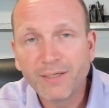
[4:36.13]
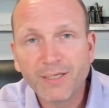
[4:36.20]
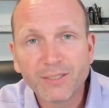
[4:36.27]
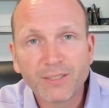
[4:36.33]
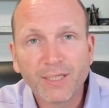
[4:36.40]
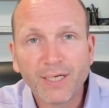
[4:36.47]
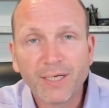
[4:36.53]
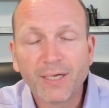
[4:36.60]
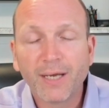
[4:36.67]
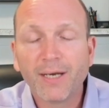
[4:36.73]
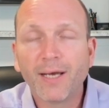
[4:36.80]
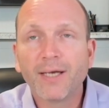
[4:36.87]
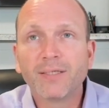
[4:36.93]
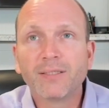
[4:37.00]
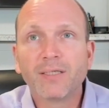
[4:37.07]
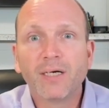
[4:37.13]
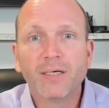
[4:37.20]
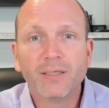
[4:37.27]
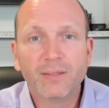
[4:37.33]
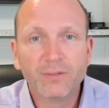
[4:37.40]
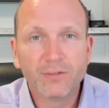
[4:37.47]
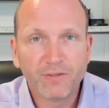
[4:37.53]
this thing and had
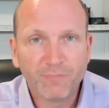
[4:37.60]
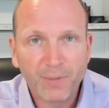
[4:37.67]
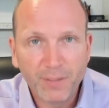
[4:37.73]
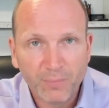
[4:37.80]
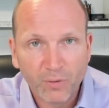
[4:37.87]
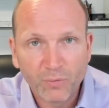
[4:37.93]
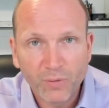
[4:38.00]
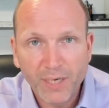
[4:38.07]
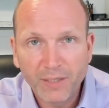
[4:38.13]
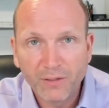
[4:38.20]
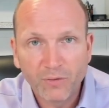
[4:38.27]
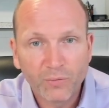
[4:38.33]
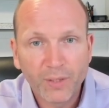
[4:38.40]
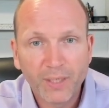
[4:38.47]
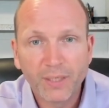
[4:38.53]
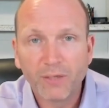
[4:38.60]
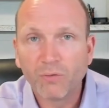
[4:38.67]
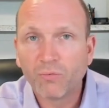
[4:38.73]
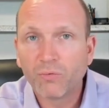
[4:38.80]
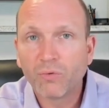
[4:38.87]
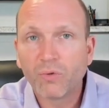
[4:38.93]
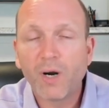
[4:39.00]
tons of people ready to rent it
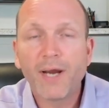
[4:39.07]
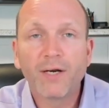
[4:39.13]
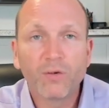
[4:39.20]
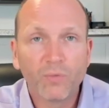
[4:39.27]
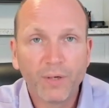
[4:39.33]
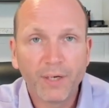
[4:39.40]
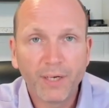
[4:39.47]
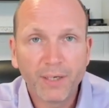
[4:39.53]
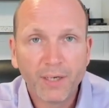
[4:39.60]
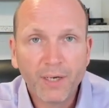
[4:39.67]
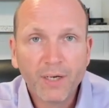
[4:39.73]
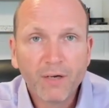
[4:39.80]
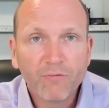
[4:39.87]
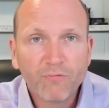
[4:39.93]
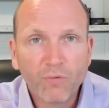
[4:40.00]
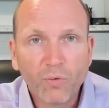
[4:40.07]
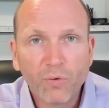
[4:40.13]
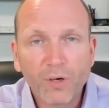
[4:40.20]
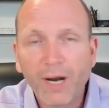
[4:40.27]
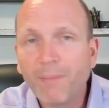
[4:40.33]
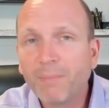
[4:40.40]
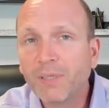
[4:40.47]
right away
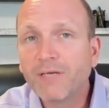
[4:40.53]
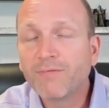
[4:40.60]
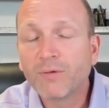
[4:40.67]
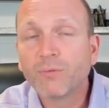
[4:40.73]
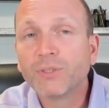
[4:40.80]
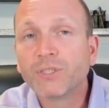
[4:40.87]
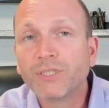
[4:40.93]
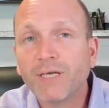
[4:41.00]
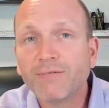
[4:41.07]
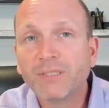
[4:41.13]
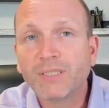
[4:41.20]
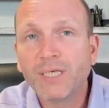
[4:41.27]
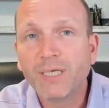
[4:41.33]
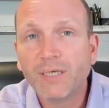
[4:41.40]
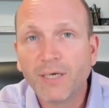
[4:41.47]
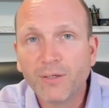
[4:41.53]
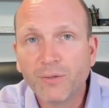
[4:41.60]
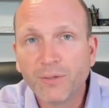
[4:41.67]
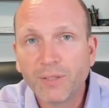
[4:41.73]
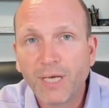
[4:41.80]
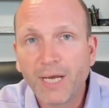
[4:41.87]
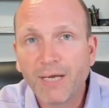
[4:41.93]
for, I believe it was
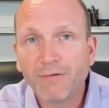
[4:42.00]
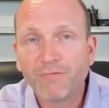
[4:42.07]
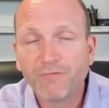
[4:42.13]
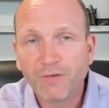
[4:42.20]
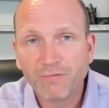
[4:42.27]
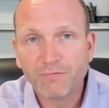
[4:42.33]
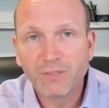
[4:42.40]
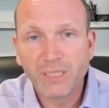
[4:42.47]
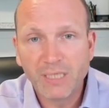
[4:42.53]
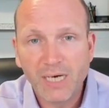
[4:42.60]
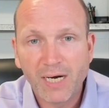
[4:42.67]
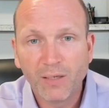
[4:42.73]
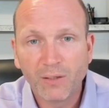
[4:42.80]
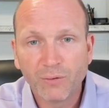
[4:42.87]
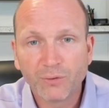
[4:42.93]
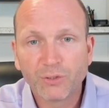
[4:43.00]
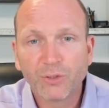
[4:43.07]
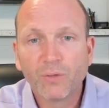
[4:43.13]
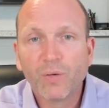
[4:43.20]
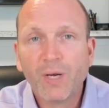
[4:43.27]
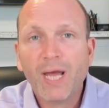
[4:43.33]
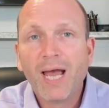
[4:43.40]
$1,750.
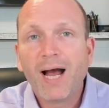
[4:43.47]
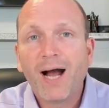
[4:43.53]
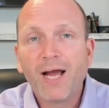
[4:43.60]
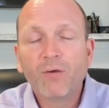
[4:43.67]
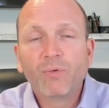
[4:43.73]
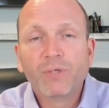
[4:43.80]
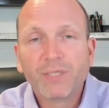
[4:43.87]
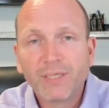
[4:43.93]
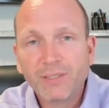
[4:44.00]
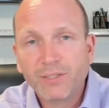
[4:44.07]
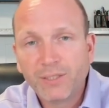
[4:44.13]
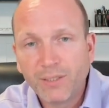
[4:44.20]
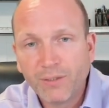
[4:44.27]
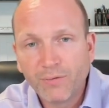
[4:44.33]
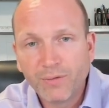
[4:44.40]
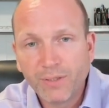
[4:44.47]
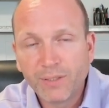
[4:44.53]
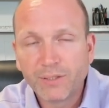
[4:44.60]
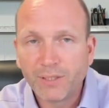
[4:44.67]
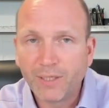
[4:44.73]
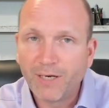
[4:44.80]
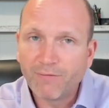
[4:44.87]
So I would consider
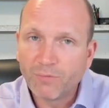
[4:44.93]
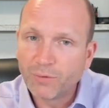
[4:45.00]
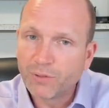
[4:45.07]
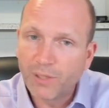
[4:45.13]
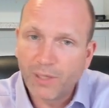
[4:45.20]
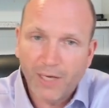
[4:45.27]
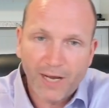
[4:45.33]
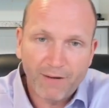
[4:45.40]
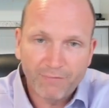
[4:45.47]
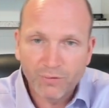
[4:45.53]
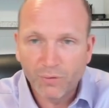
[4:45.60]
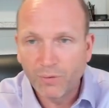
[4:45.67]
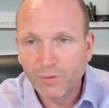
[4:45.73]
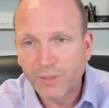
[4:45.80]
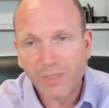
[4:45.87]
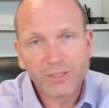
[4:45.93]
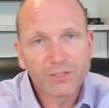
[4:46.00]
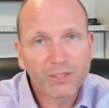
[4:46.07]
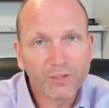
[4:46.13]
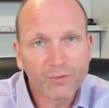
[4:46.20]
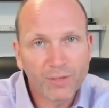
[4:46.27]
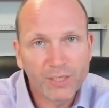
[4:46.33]
this, and everyone's going to have their own
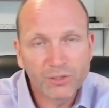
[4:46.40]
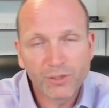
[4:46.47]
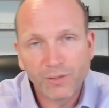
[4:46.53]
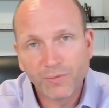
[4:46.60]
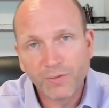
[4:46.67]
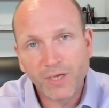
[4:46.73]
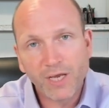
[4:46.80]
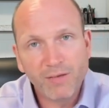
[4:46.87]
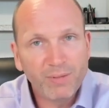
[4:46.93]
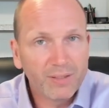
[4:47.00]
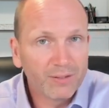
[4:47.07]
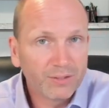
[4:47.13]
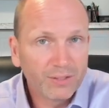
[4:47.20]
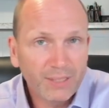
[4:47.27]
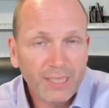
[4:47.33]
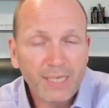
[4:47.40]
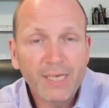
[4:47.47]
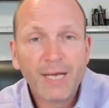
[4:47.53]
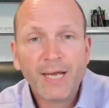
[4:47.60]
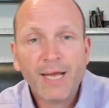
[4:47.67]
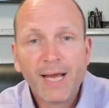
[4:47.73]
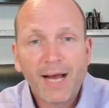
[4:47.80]
consideration on the A, B, and C.
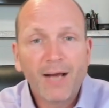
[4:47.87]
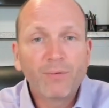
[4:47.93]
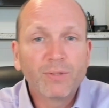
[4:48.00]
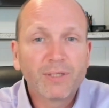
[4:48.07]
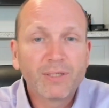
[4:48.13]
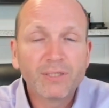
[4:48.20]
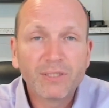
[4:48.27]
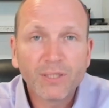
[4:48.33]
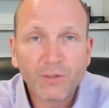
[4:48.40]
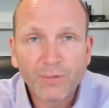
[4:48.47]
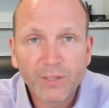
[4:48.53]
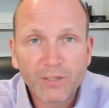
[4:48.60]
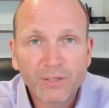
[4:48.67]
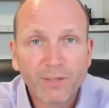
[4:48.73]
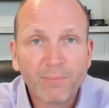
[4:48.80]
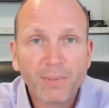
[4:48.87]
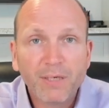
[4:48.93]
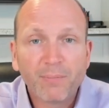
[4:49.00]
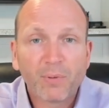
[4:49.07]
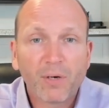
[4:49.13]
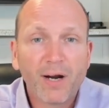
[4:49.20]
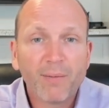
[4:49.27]
I would consider this a B
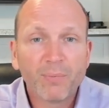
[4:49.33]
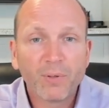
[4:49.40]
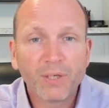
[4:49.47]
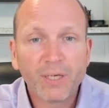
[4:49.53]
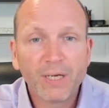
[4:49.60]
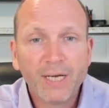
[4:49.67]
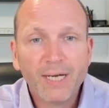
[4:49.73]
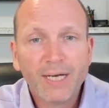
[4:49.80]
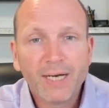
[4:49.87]
property.